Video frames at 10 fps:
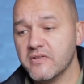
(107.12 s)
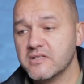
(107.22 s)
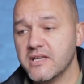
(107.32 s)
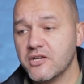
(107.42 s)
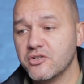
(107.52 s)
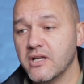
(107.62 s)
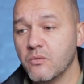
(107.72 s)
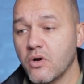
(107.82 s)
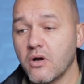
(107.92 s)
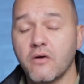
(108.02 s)
session.
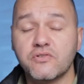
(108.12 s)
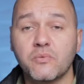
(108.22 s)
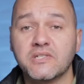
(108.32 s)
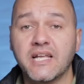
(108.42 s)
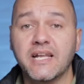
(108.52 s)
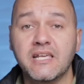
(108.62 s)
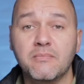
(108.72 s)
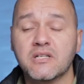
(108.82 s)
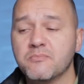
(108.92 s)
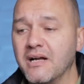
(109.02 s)
Now obviously we sent
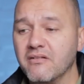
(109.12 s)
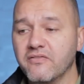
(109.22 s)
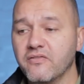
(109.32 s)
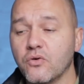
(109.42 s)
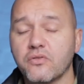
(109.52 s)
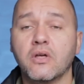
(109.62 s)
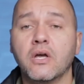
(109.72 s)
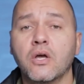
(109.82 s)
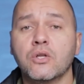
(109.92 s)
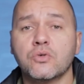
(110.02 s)
emails back and forth
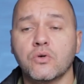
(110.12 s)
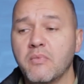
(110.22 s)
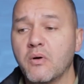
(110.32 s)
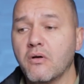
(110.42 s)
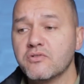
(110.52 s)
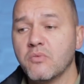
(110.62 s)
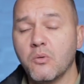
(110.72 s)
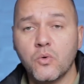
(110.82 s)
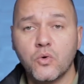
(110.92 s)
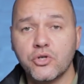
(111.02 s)
talking about obviously
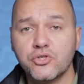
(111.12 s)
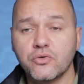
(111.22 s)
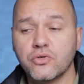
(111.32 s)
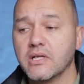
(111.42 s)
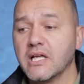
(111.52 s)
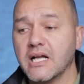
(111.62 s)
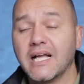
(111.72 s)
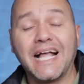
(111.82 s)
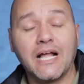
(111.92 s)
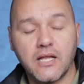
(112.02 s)
what we were going to shoot,
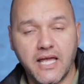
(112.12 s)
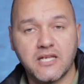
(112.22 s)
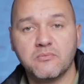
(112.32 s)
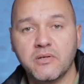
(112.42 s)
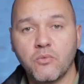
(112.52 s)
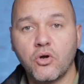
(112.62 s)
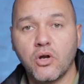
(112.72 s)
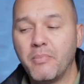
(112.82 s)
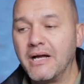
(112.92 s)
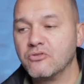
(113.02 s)
explain what
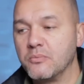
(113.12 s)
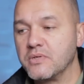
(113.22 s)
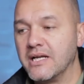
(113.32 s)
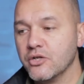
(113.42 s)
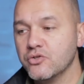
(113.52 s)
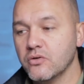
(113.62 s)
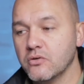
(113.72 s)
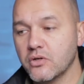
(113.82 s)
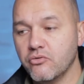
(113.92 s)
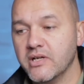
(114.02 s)
colour backdrops I had to shoot
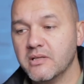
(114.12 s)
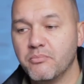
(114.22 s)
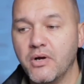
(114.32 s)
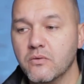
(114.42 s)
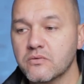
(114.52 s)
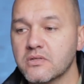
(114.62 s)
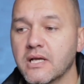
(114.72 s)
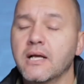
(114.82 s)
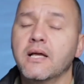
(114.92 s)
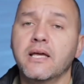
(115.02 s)
on, the grey and the browns.
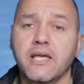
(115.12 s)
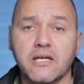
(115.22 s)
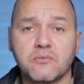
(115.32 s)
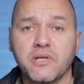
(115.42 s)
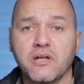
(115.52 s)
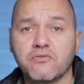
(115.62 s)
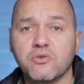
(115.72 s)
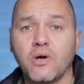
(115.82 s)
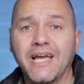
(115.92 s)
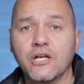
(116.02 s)
He explained
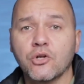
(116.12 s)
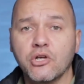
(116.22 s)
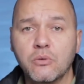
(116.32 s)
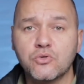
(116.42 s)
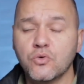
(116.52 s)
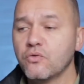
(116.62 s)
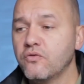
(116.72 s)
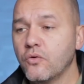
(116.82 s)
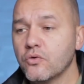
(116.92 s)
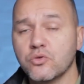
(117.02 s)
obviously what kind of look he was going
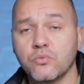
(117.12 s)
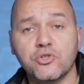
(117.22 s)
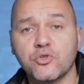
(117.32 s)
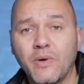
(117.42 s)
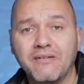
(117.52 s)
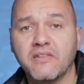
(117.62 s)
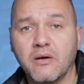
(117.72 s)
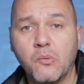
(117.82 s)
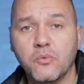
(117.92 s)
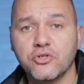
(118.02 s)
for, so we just went for
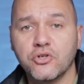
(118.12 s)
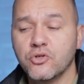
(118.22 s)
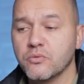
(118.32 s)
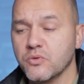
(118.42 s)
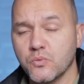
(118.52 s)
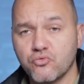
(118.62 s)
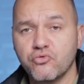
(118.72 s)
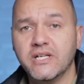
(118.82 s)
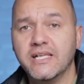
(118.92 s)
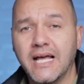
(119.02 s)
that one we turned up. So it was
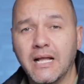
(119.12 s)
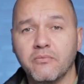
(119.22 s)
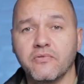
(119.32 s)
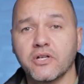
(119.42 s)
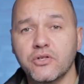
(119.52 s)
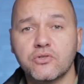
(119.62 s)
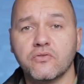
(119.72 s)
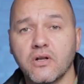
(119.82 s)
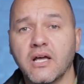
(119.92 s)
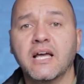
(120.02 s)
really helpful and
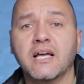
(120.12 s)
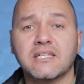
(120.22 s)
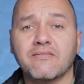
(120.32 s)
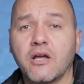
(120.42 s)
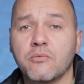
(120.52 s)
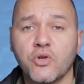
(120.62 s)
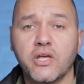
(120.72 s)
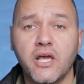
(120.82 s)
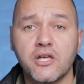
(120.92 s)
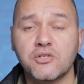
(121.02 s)
useful to have that
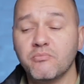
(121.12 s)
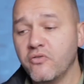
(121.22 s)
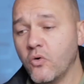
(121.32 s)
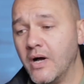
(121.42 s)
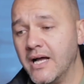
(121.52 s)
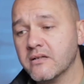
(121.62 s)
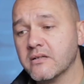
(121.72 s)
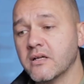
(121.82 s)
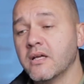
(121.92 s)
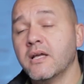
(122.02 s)
communication
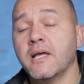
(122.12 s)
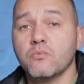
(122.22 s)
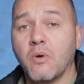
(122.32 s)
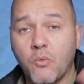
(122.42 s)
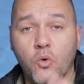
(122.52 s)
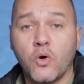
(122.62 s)
beforehand when we're